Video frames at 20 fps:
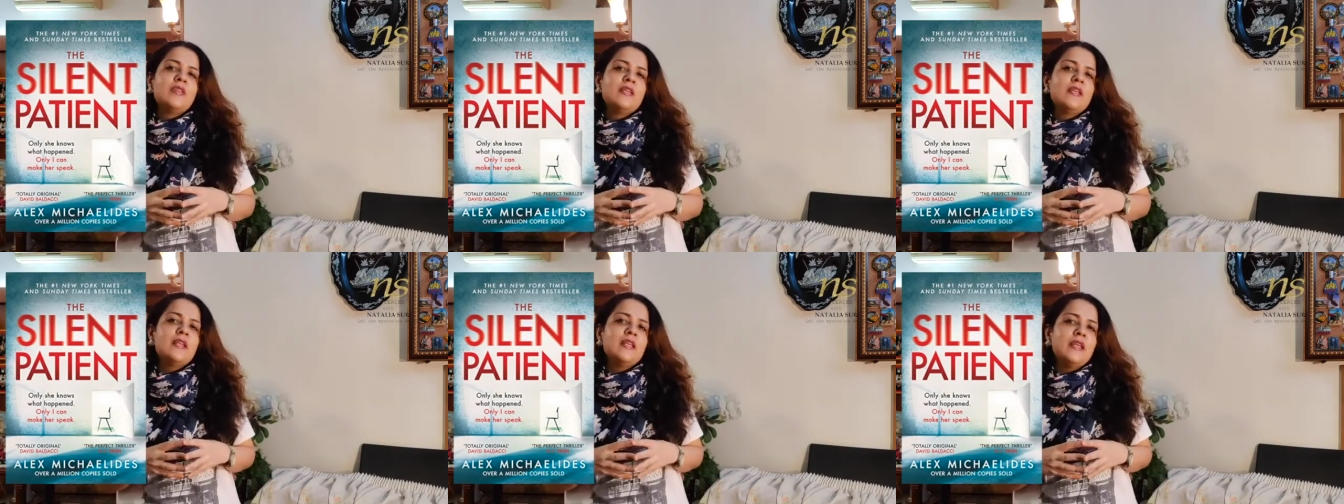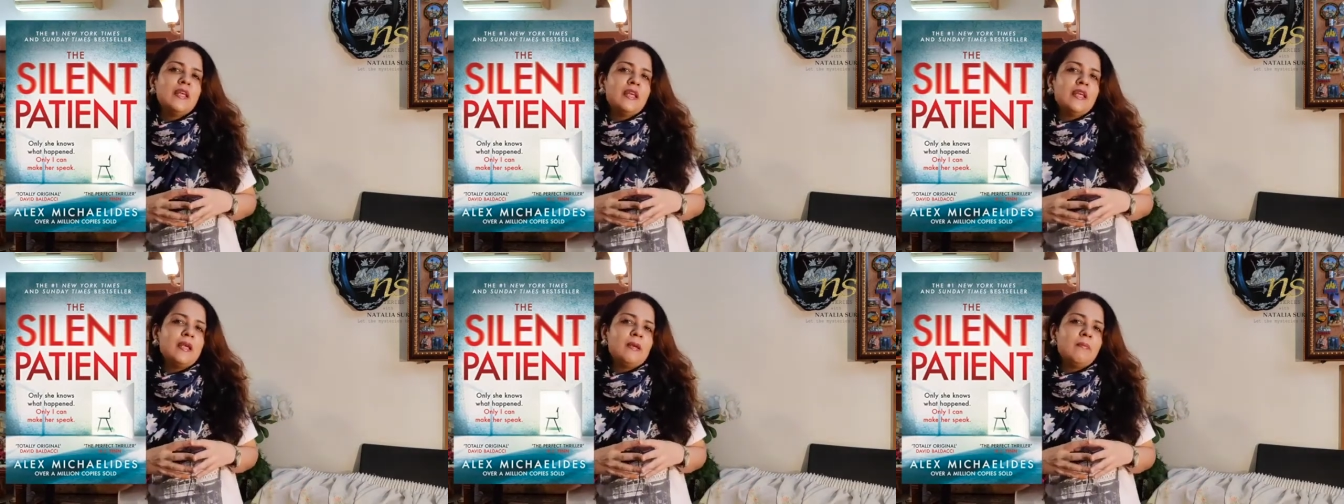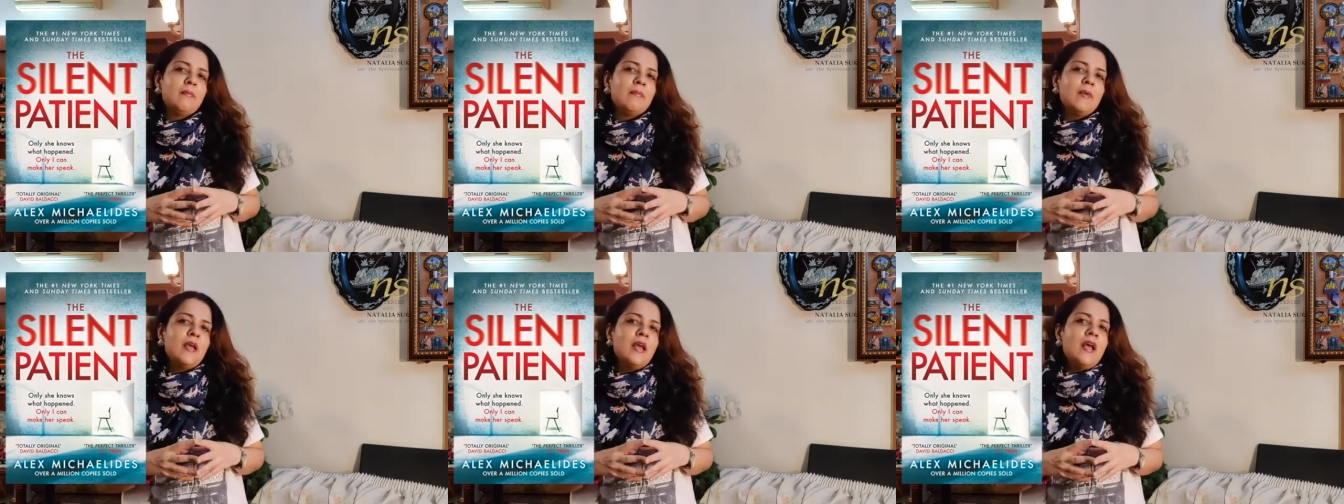the
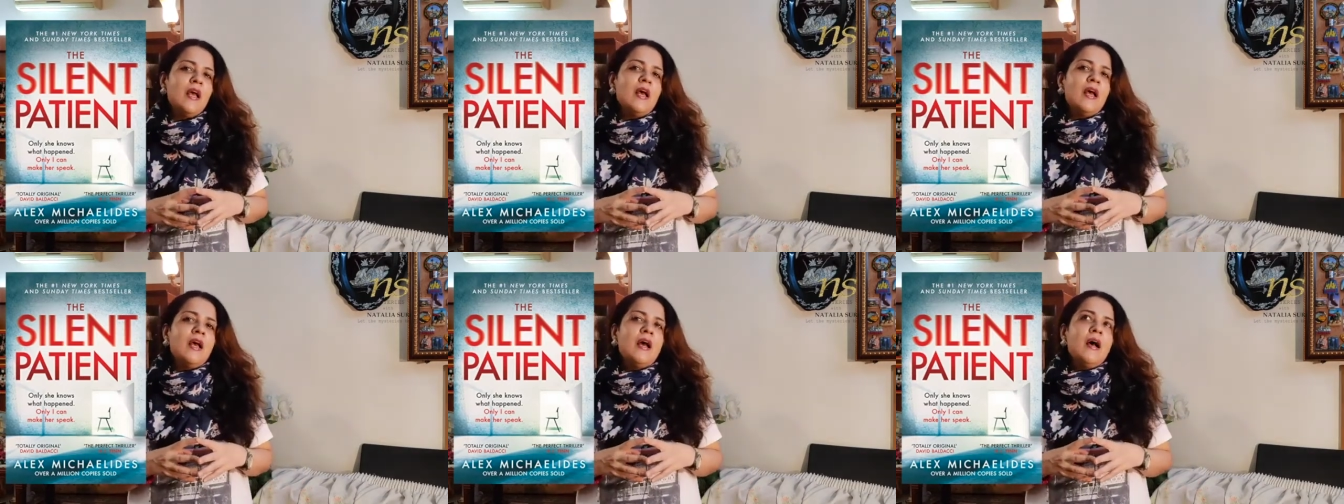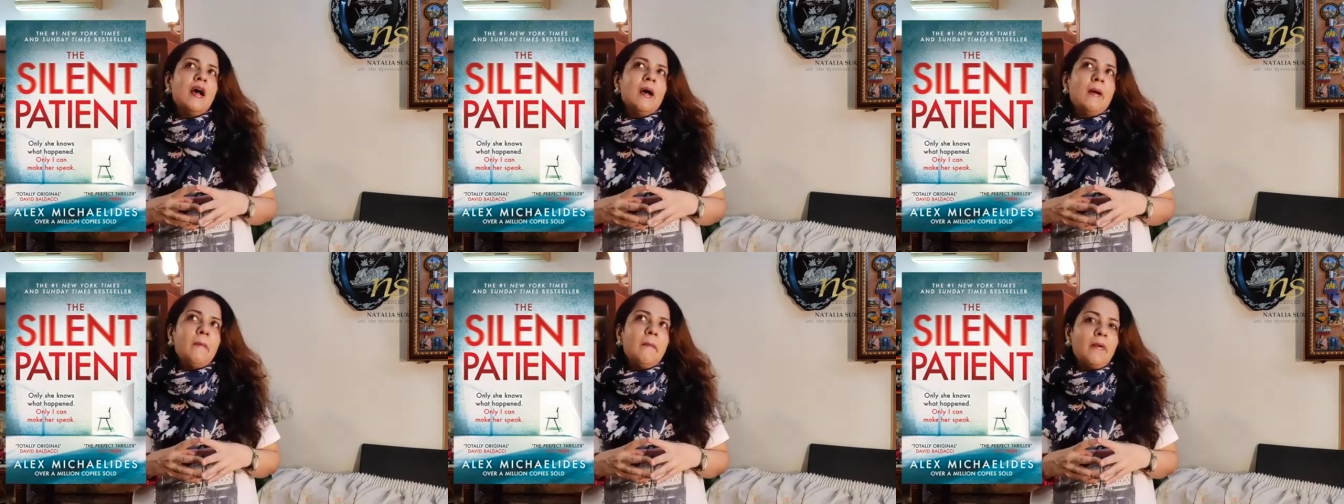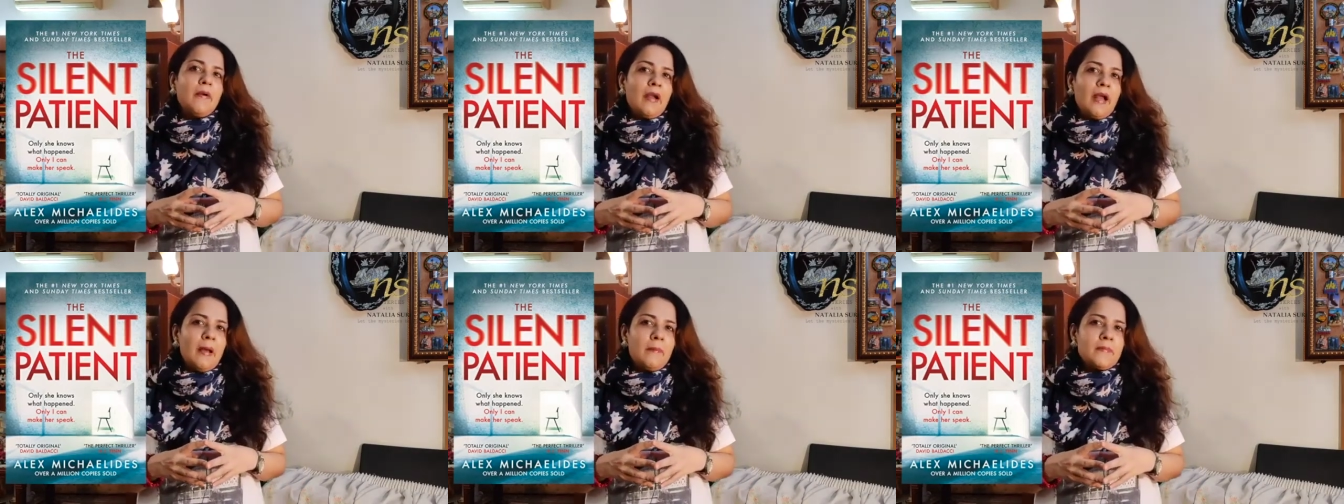name?
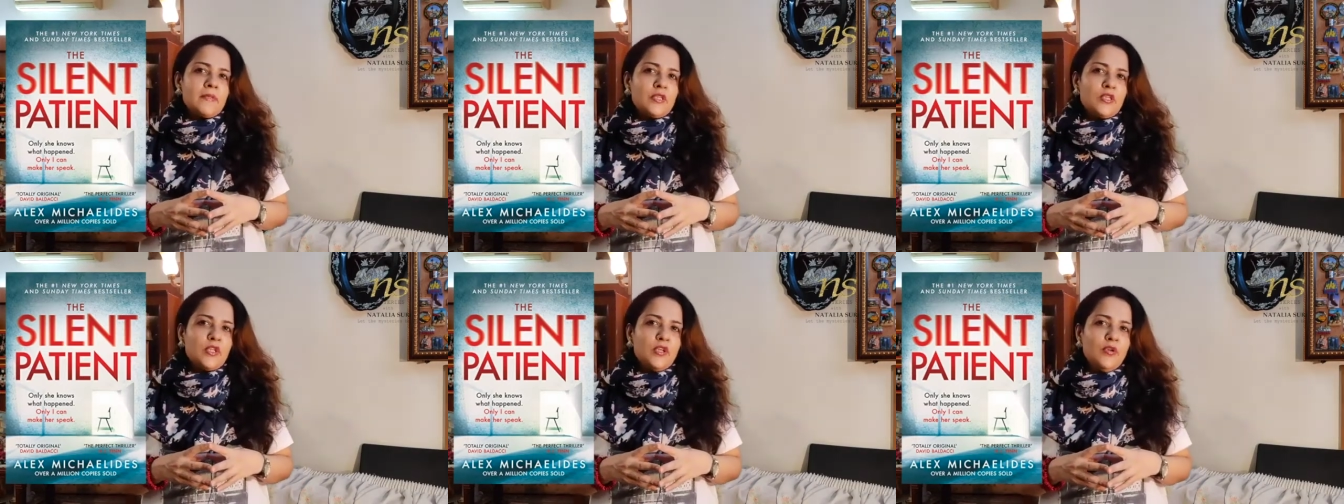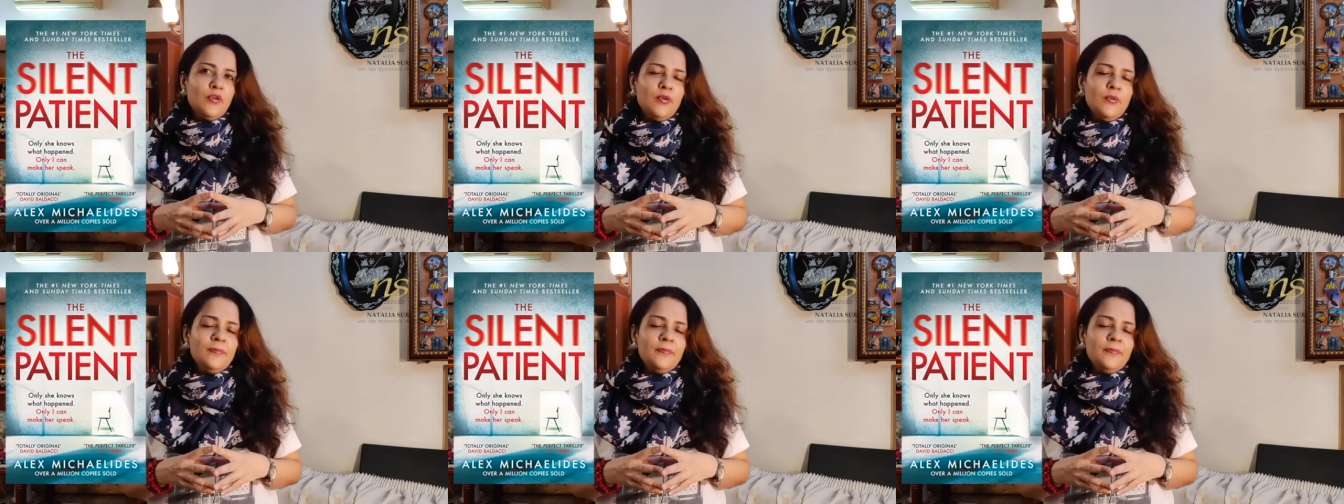Perhaps no